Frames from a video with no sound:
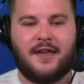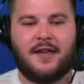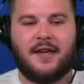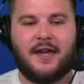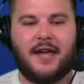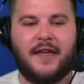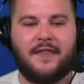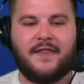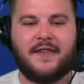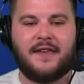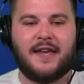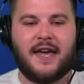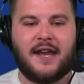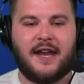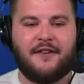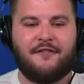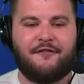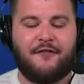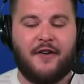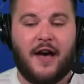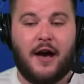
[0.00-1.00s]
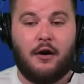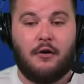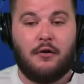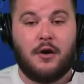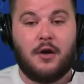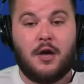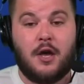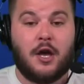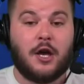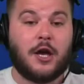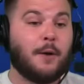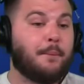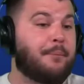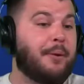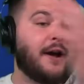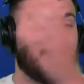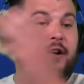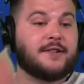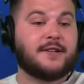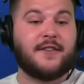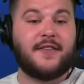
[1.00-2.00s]
in the NFL.
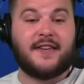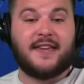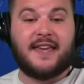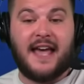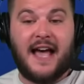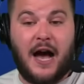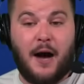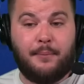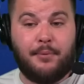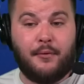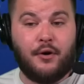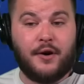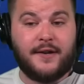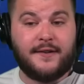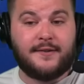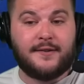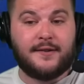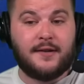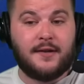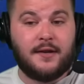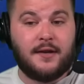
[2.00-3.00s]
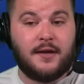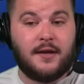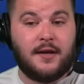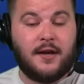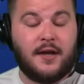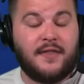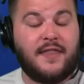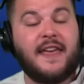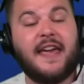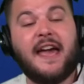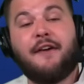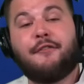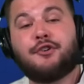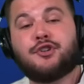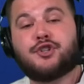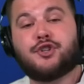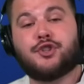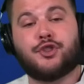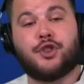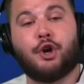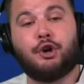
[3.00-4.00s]
Compared to the Cowboys, they
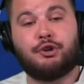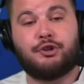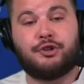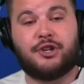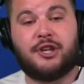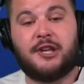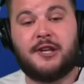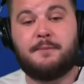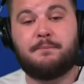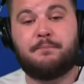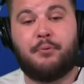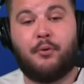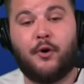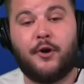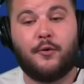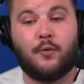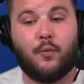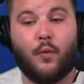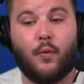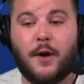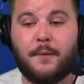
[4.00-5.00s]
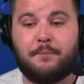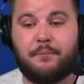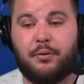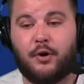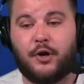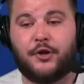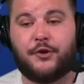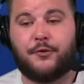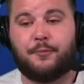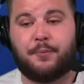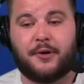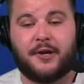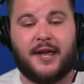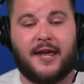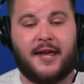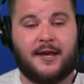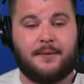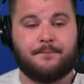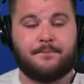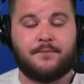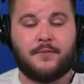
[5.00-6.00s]
averaged 13.1 points per
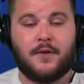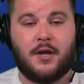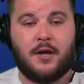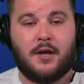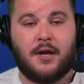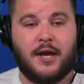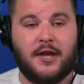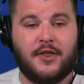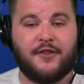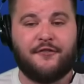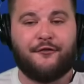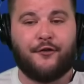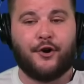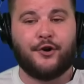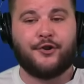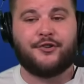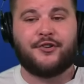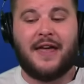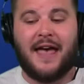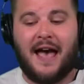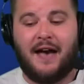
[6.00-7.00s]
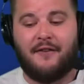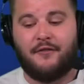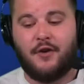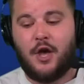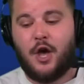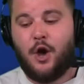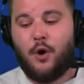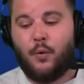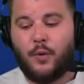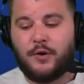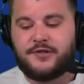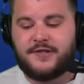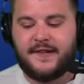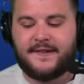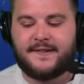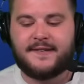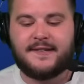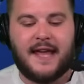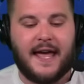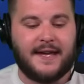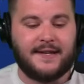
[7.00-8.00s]
game in the first half, which
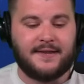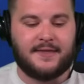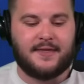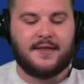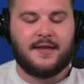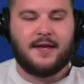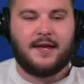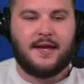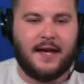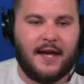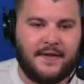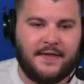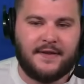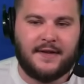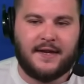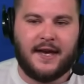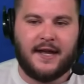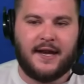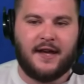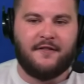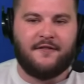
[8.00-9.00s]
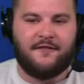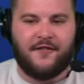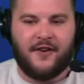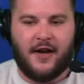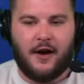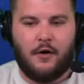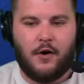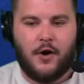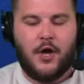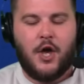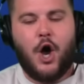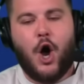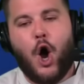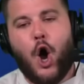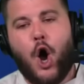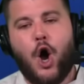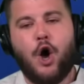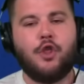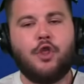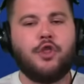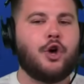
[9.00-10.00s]
is 9th in the NFL.
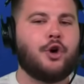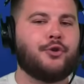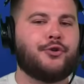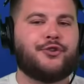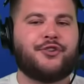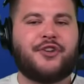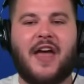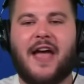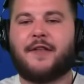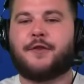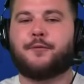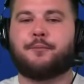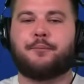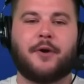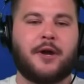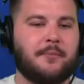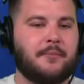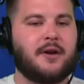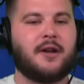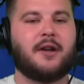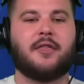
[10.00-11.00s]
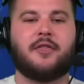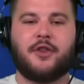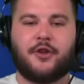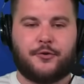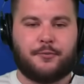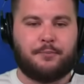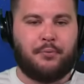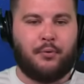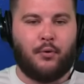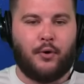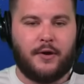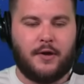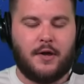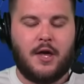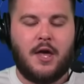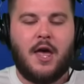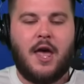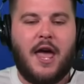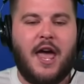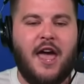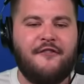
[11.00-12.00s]
All those stats bring me to this point.
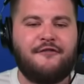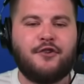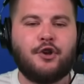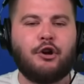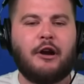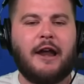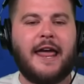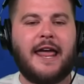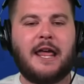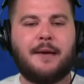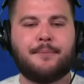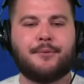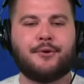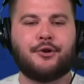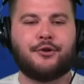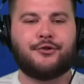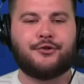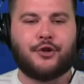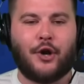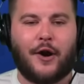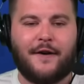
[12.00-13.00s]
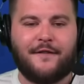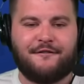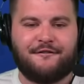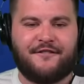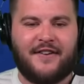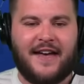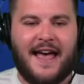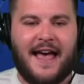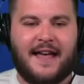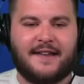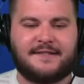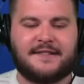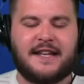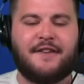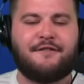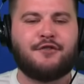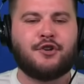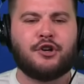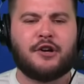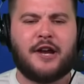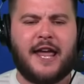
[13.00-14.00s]
If you're able to start fast,
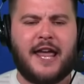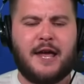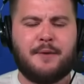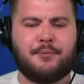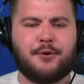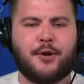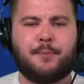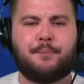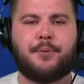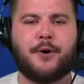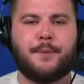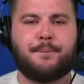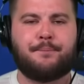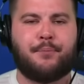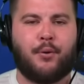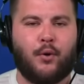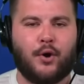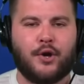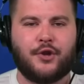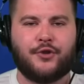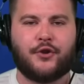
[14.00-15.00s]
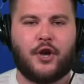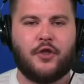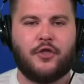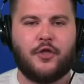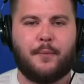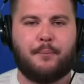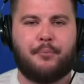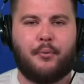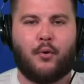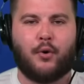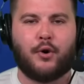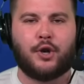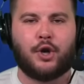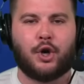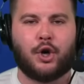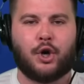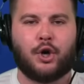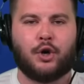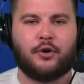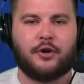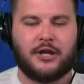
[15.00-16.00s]
if you're able to put points on the board
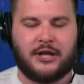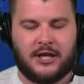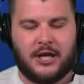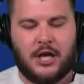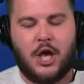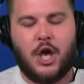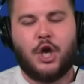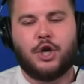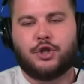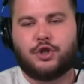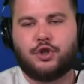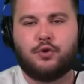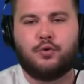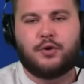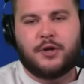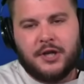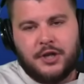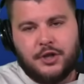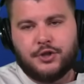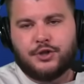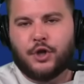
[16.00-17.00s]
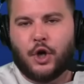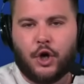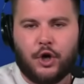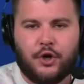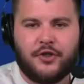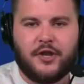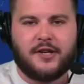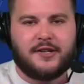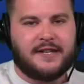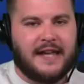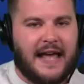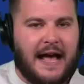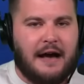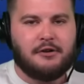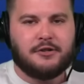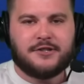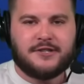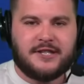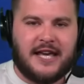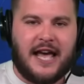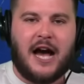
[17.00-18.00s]
early, you can turn the
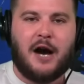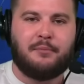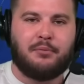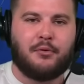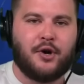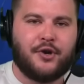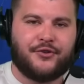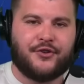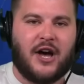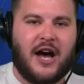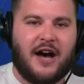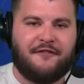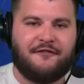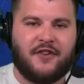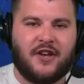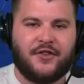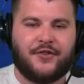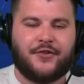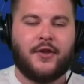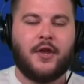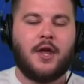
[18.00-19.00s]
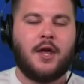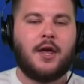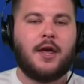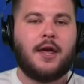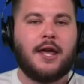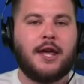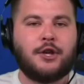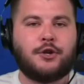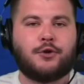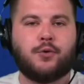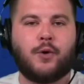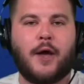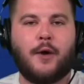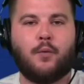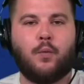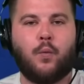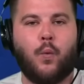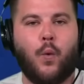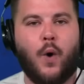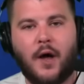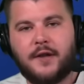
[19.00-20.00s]
Dallas Cowboys offense into a
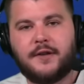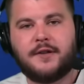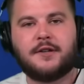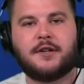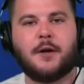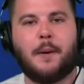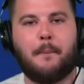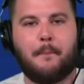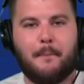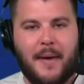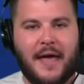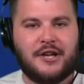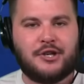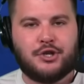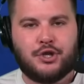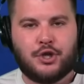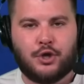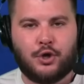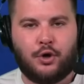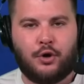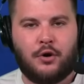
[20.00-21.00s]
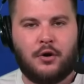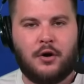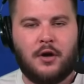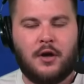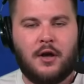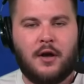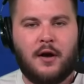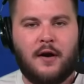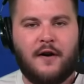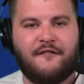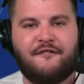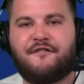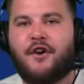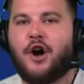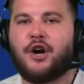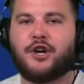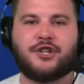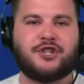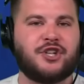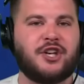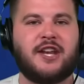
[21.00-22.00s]
one-dimensional
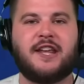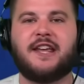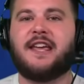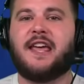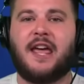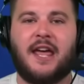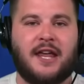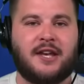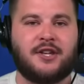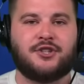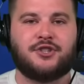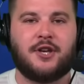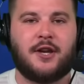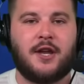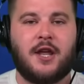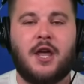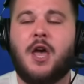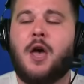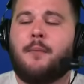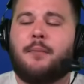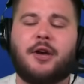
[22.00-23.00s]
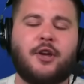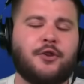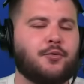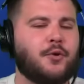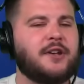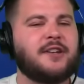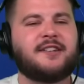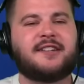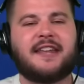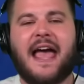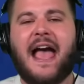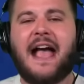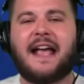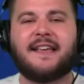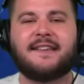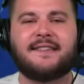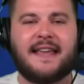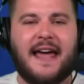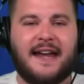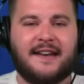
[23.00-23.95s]
functioning engine. Because when Dak is at